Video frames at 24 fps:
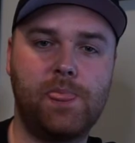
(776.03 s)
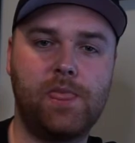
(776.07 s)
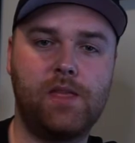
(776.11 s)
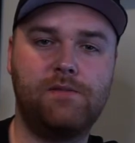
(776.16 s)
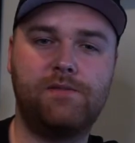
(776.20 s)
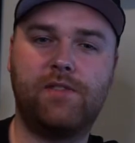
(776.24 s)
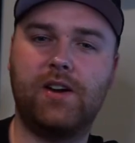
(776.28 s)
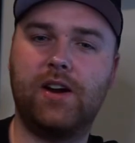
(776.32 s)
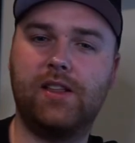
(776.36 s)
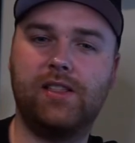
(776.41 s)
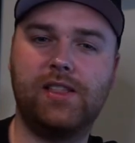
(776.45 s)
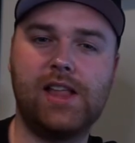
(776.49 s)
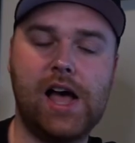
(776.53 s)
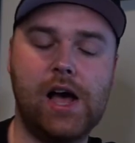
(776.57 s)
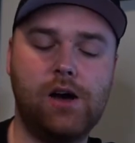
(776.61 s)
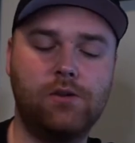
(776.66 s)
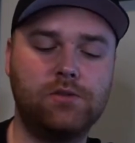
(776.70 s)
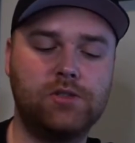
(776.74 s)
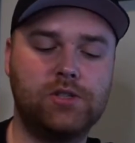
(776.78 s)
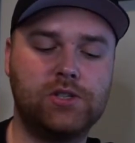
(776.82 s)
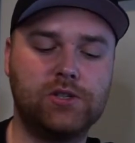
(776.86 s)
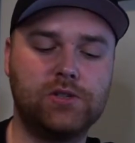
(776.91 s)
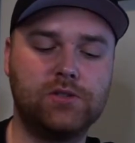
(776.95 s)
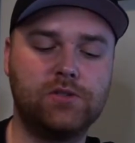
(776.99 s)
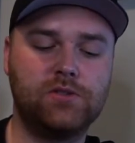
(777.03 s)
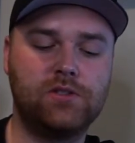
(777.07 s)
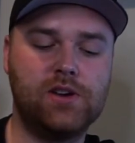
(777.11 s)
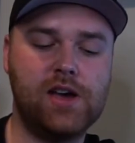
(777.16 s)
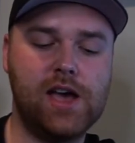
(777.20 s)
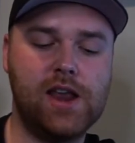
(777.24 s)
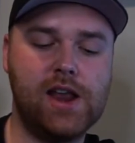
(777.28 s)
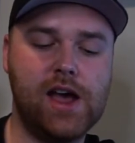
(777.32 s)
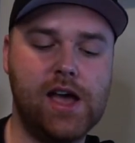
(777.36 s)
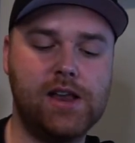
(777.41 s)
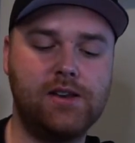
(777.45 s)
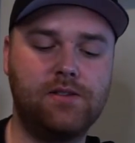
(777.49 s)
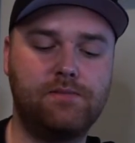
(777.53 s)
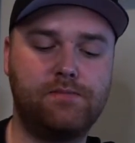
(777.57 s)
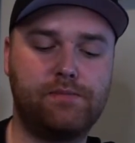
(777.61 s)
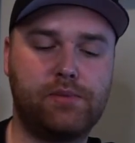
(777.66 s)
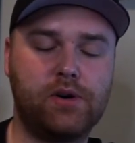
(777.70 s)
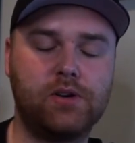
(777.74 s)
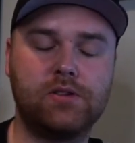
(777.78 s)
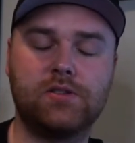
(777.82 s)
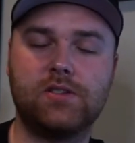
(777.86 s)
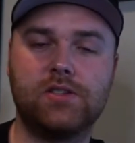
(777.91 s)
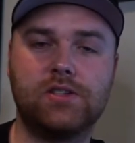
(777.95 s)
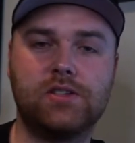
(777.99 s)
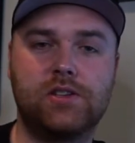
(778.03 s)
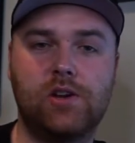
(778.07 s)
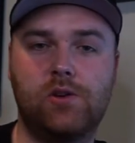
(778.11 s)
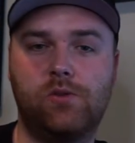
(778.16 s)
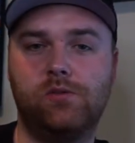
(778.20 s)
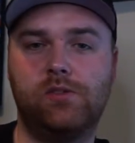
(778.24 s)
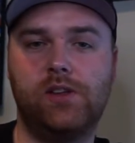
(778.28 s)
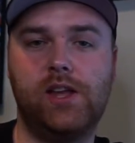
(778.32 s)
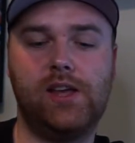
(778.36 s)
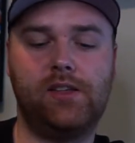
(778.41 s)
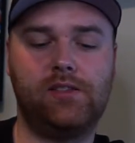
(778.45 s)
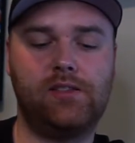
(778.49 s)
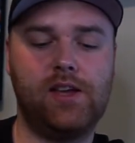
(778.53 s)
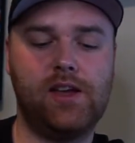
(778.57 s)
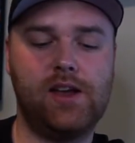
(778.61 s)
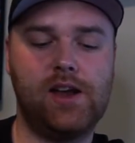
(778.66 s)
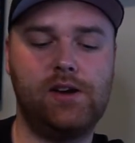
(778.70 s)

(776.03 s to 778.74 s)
very loud too, and I personally don't like that.